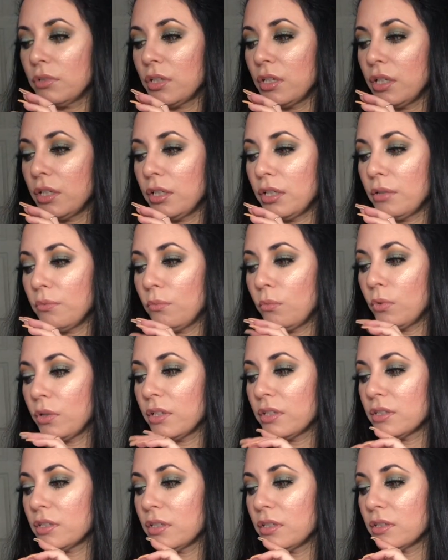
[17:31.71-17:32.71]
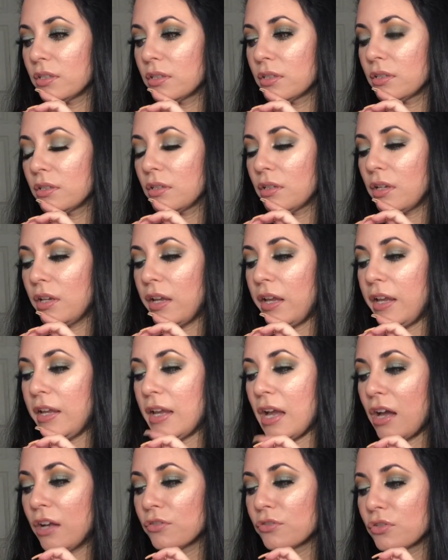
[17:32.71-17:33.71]
And what is this? 8
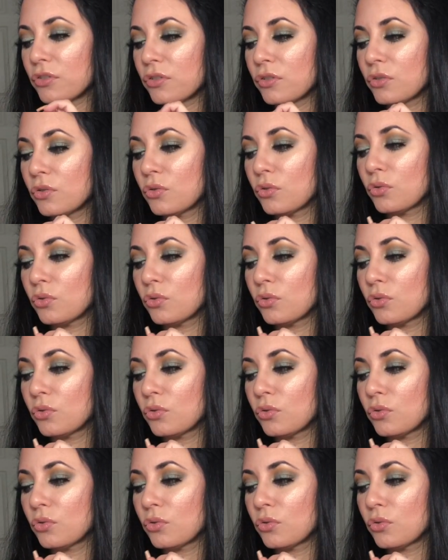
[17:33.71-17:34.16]
ounce,